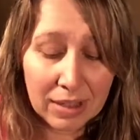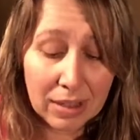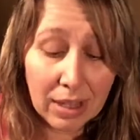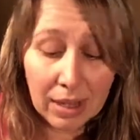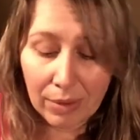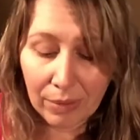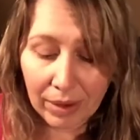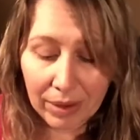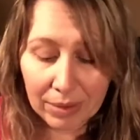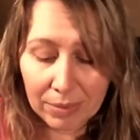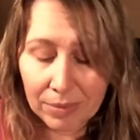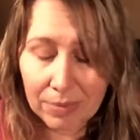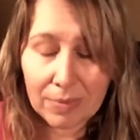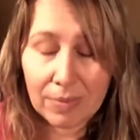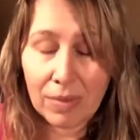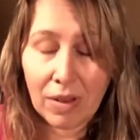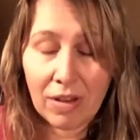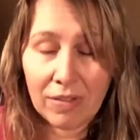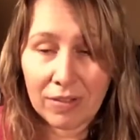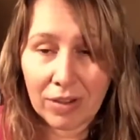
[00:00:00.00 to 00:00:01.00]
Anyway,
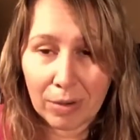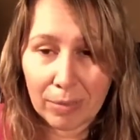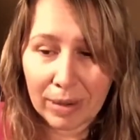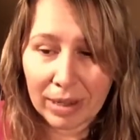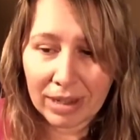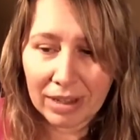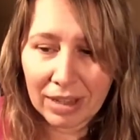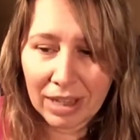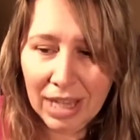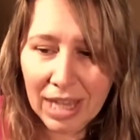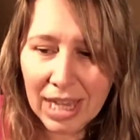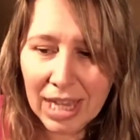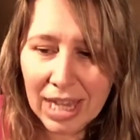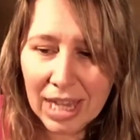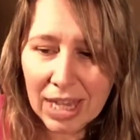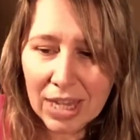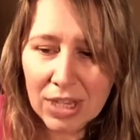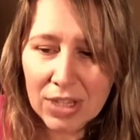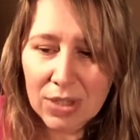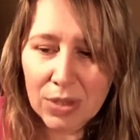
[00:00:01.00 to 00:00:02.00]
off topic.
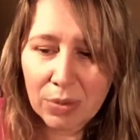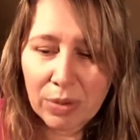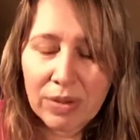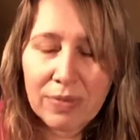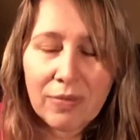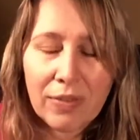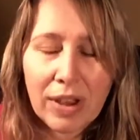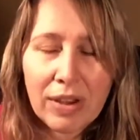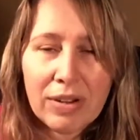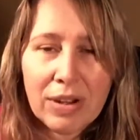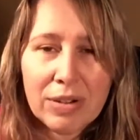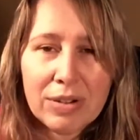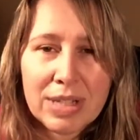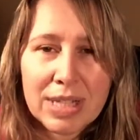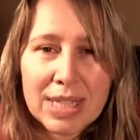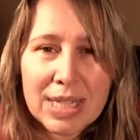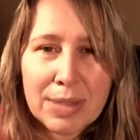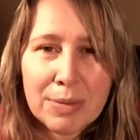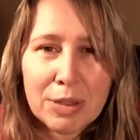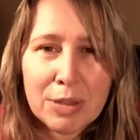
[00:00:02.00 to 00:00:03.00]
So we found out
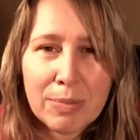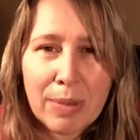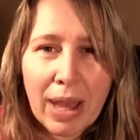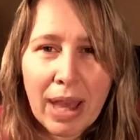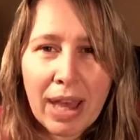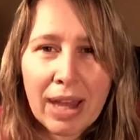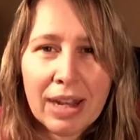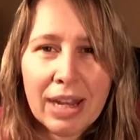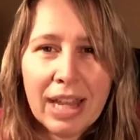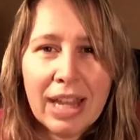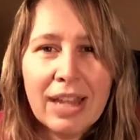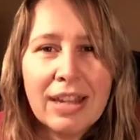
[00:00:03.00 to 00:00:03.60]
Disney was bad,